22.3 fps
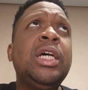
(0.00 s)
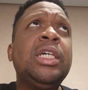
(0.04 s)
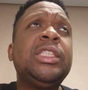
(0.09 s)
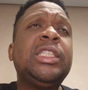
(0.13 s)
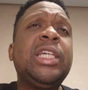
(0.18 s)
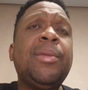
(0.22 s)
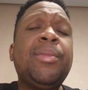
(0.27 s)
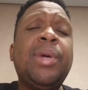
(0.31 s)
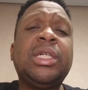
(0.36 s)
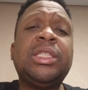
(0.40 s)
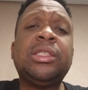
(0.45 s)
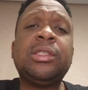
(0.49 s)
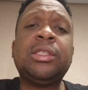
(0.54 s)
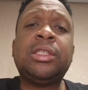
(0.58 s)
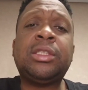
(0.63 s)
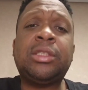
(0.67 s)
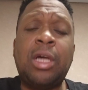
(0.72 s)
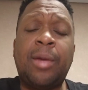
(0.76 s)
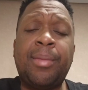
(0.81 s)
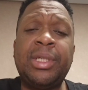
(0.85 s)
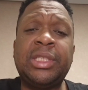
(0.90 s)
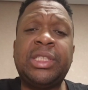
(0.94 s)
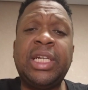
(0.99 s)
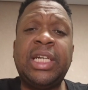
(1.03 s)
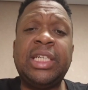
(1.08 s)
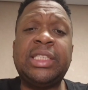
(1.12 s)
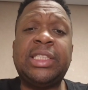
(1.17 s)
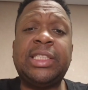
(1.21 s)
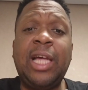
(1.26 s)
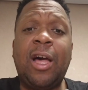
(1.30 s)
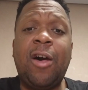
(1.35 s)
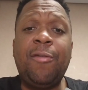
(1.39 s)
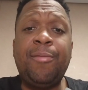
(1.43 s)
start by saying
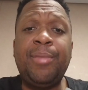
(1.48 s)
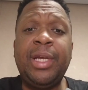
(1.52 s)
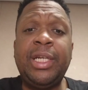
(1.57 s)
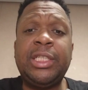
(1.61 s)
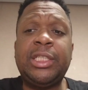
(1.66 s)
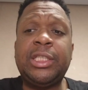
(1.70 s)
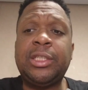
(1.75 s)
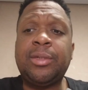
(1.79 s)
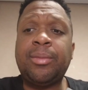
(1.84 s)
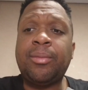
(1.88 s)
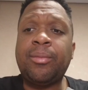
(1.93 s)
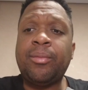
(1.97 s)
South Beach